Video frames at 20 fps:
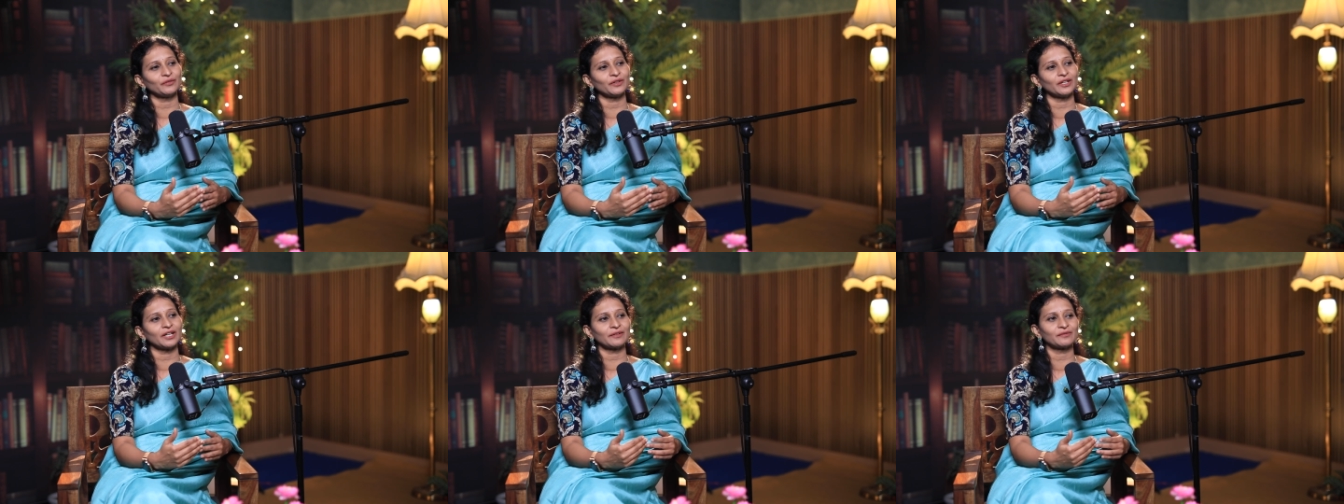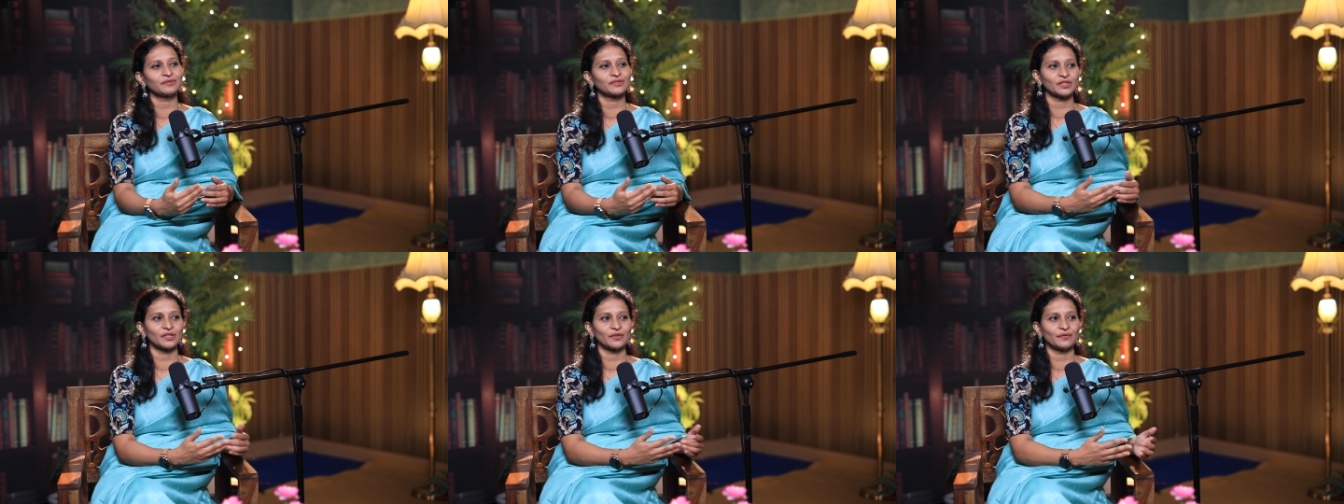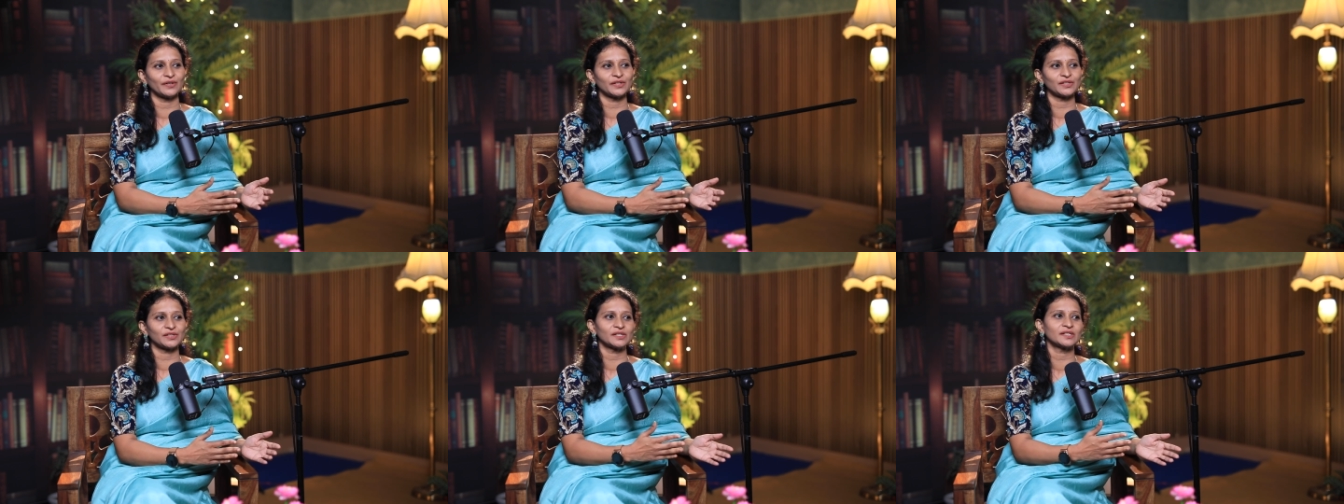we have
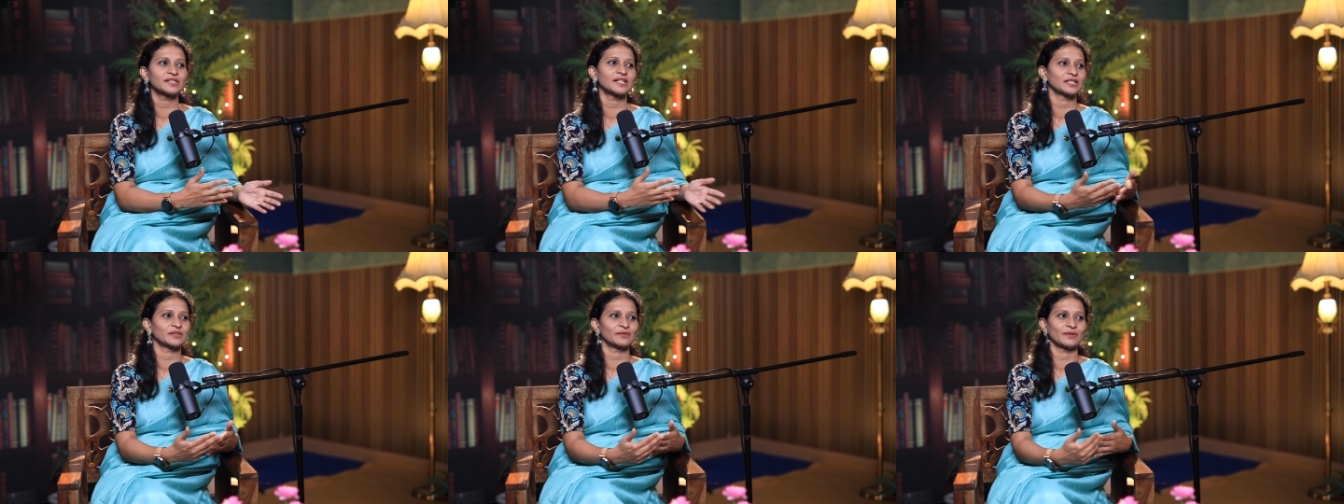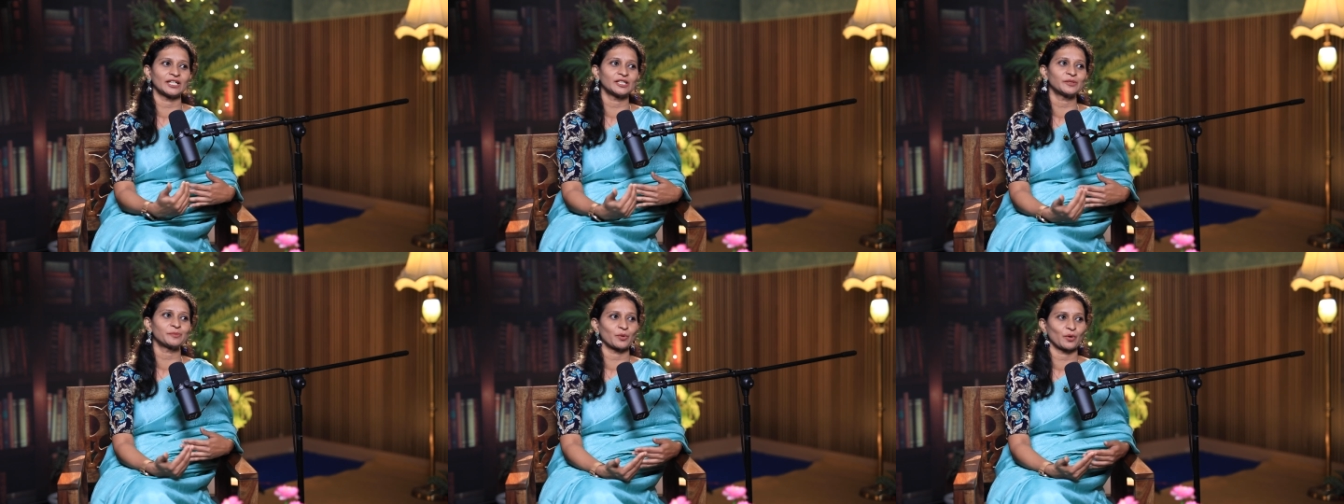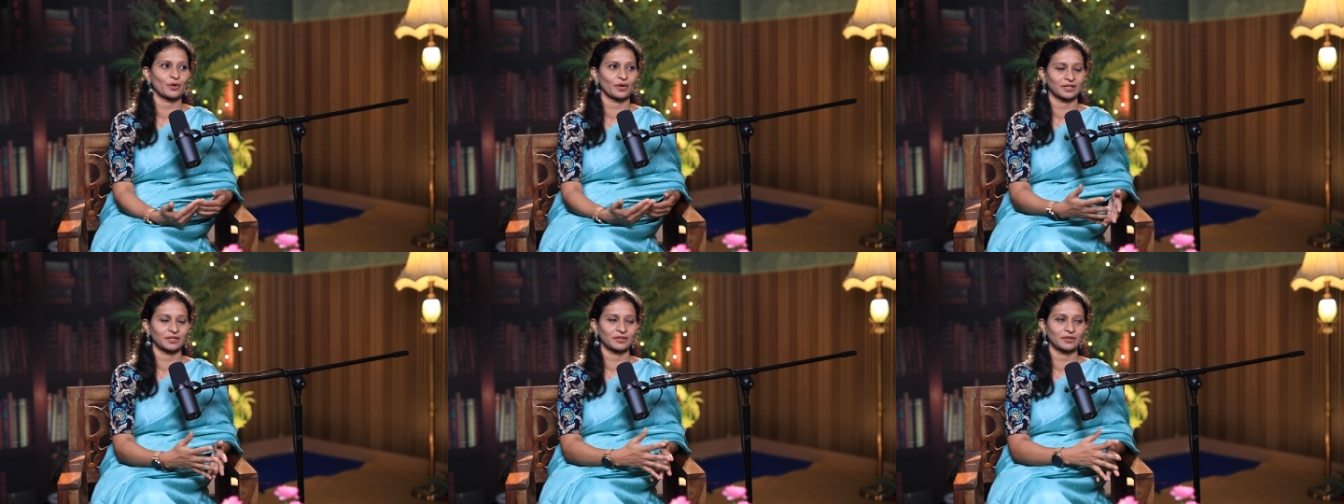services as well as
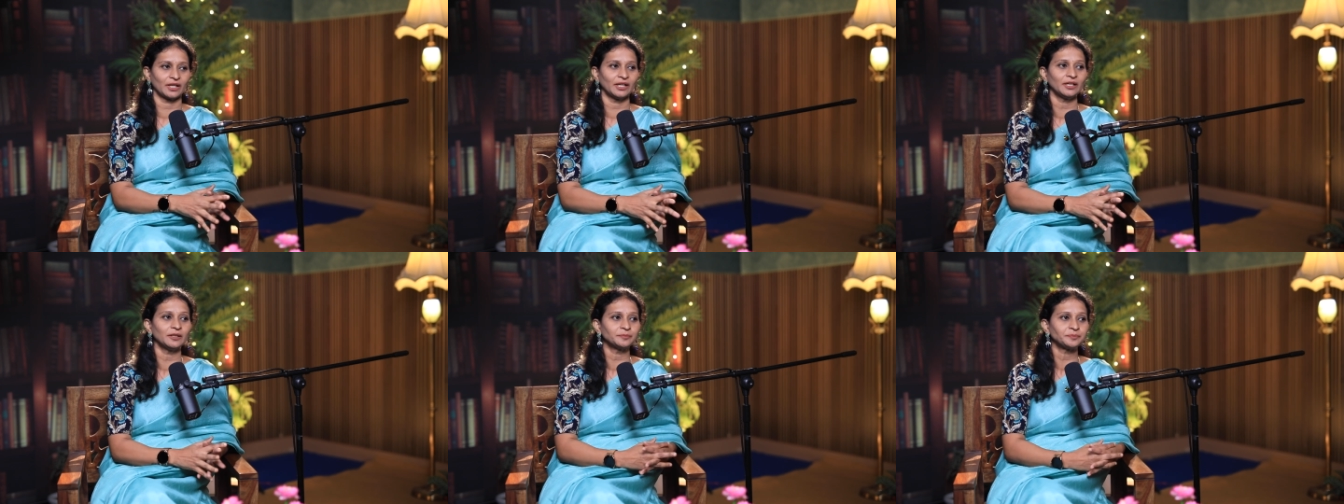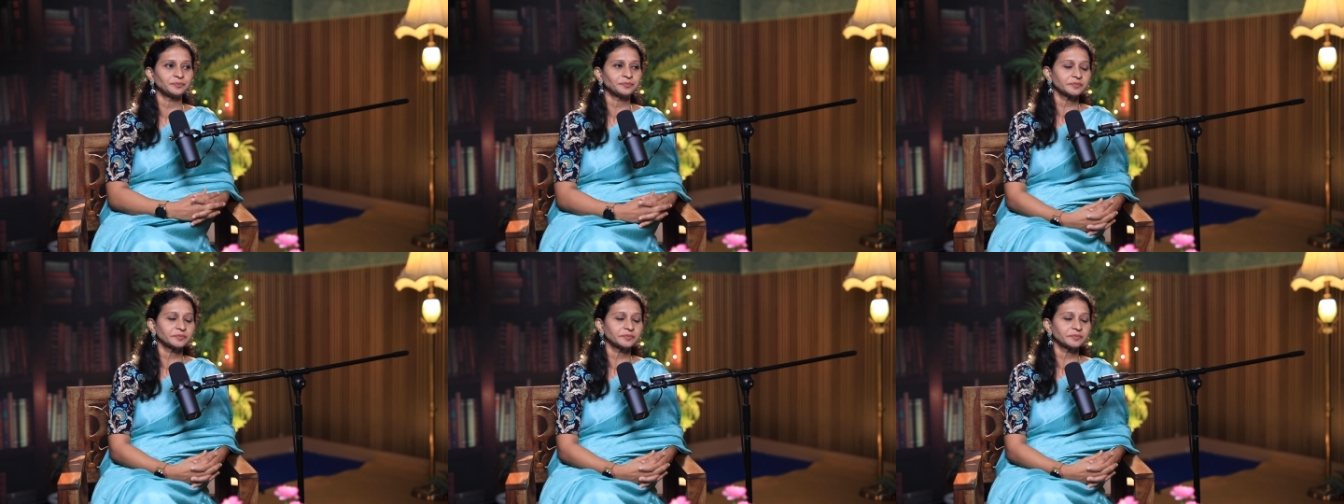product, right?